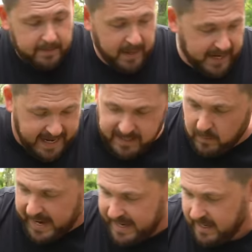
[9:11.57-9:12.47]
But
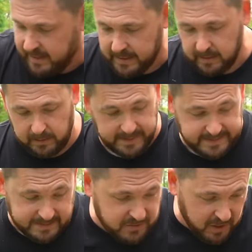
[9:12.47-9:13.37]
anyway, let's
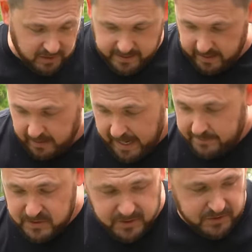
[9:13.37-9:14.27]
get started here.
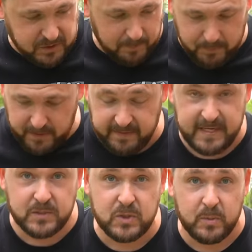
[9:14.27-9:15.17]
I'm just gonna start putting
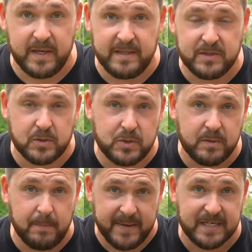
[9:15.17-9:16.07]
these two in. These are two
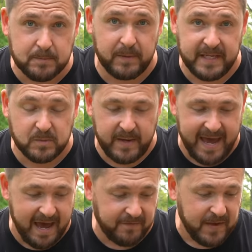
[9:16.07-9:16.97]
of the biggest plants we
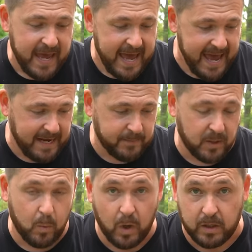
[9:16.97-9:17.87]
have and I'm
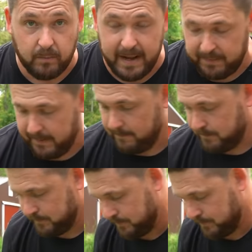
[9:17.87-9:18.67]
gonna work around them.